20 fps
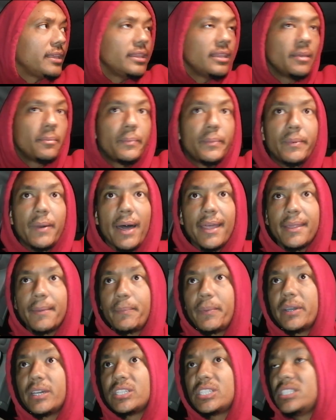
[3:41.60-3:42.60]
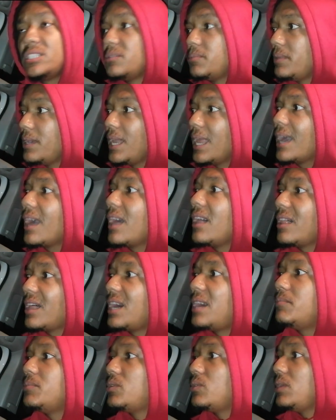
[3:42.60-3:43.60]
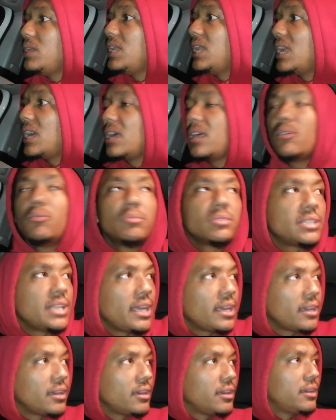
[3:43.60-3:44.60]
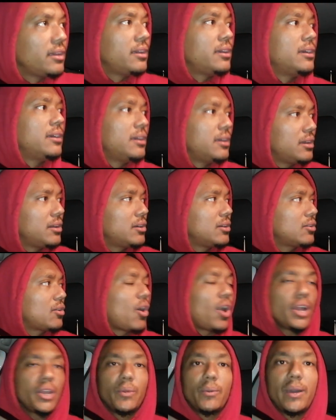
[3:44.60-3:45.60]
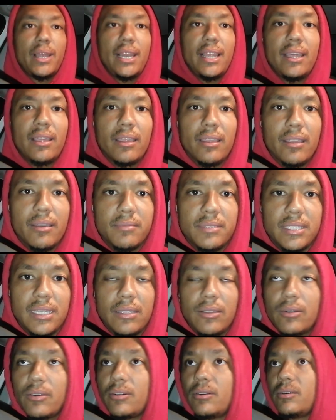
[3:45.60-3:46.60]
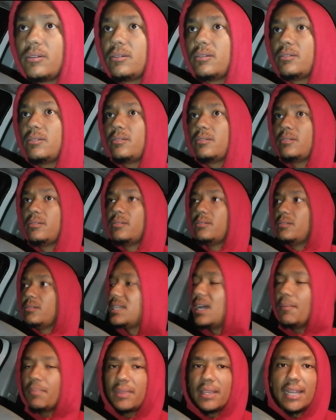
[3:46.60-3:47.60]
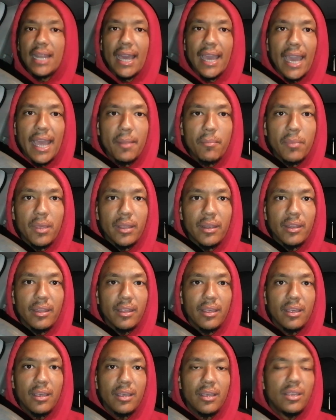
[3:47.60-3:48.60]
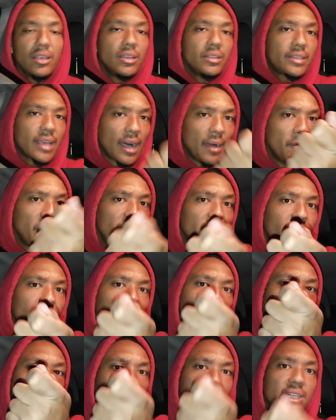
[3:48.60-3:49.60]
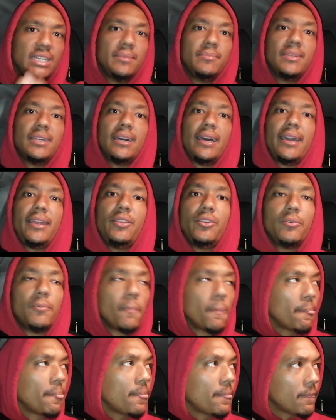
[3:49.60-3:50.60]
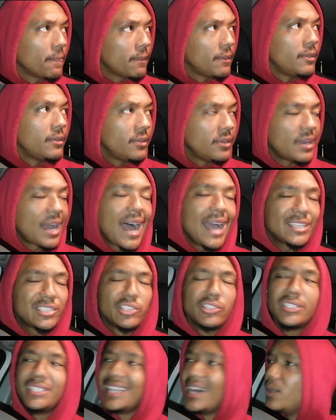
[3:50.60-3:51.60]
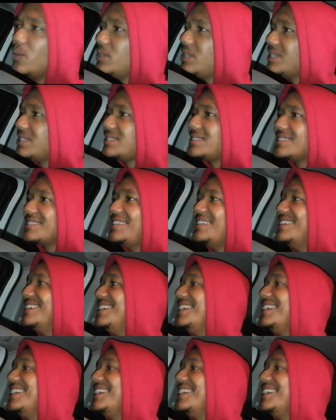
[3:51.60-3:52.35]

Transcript: Then the other person will be like, Alhamdulillah. Almost like, God willing. You know what I'm saying? Or, or, or. Something like that, man. Tell me if you're Muslim now and you. I should know this.